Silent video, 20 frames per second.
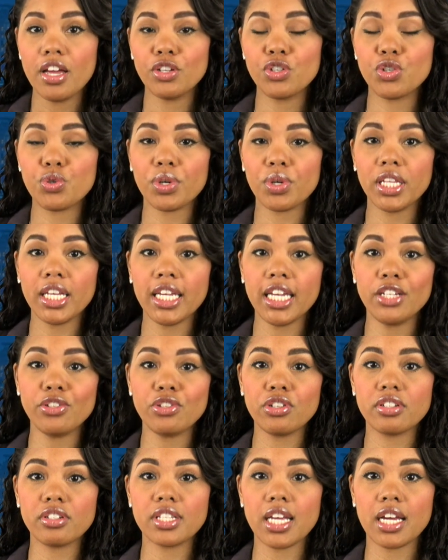Drilling
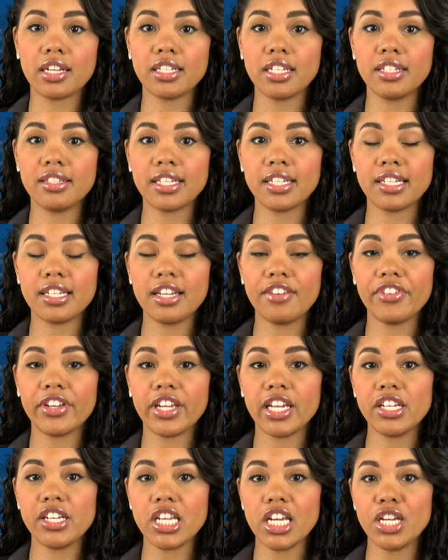intersected
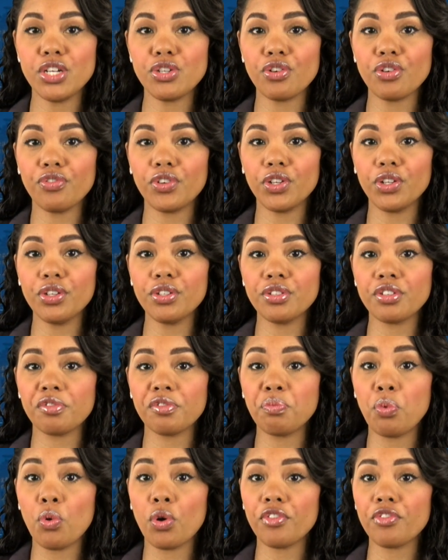significant intervals
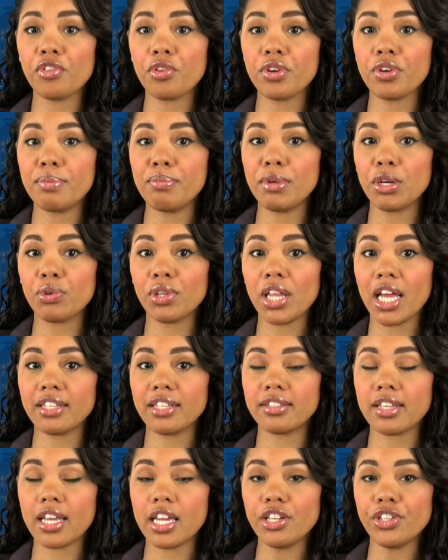of porphyry
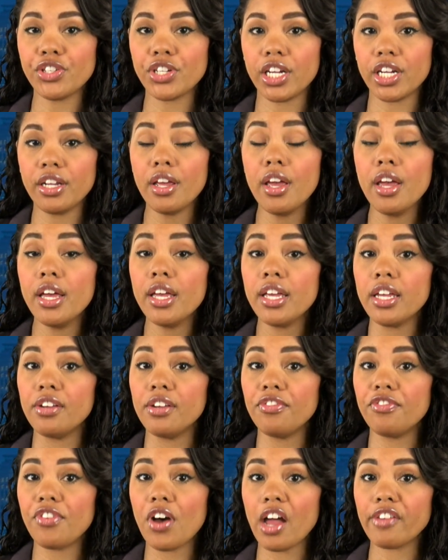mineralization
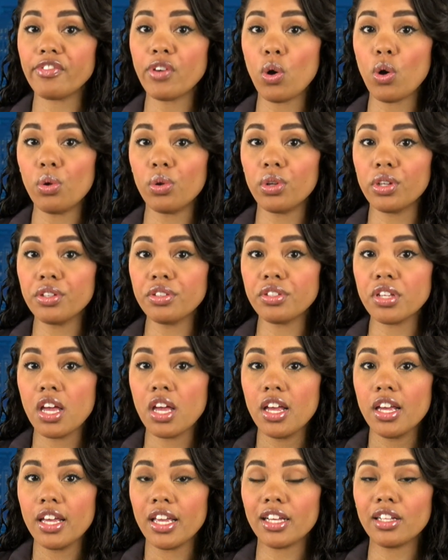in five holes,
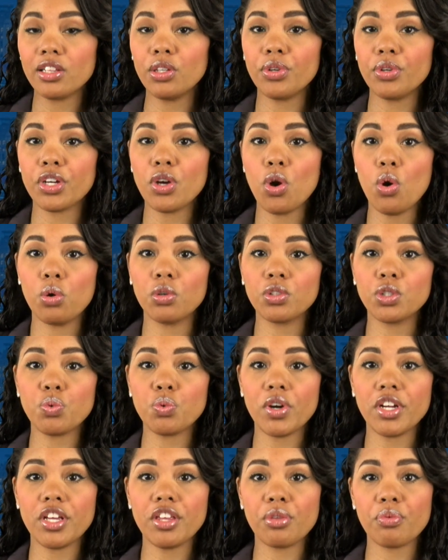including hole
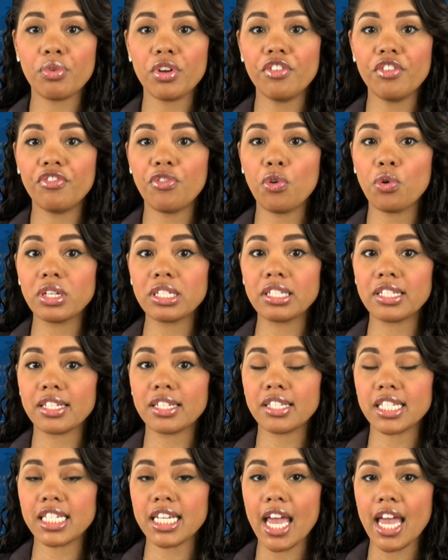
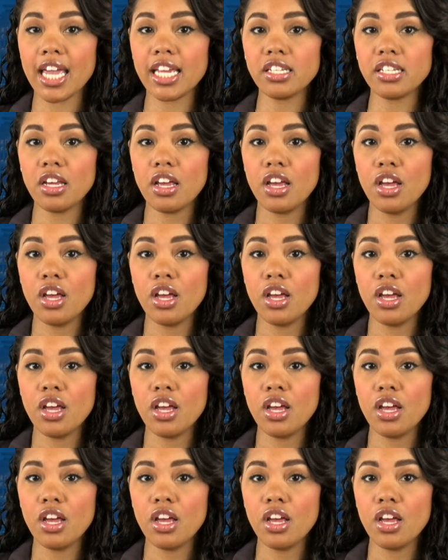23468,